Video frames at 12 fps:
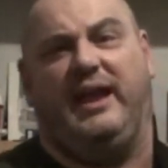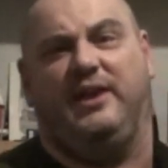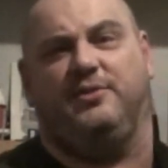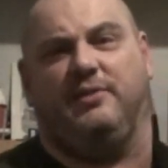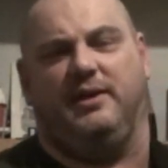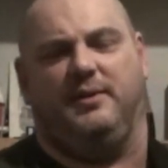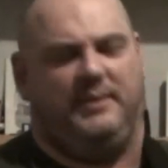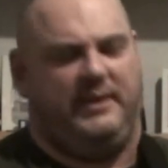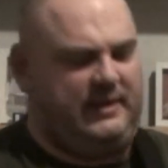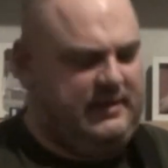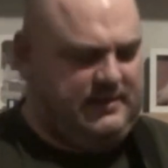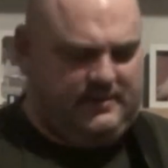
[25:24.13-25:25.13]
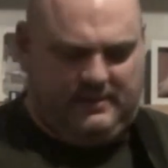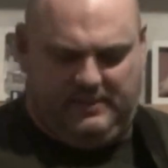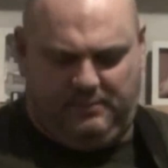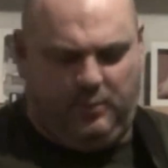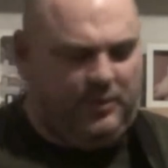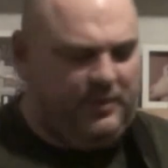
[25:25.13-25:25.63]
Incredibly.
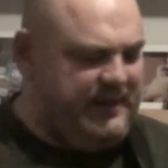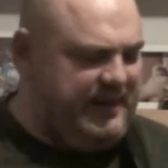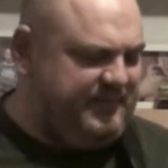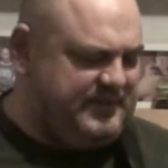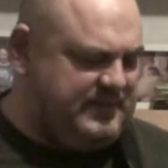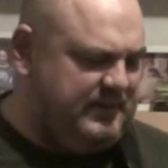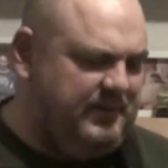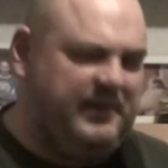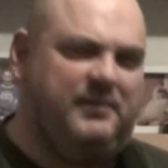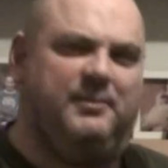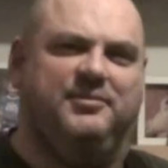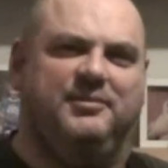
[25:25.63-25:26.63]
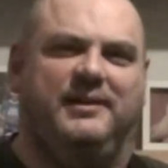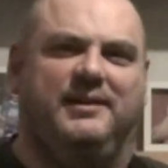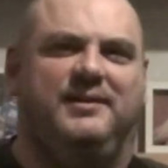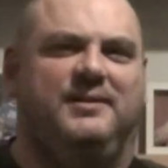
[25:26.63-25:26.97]
More than ever tonight, I'm afraid.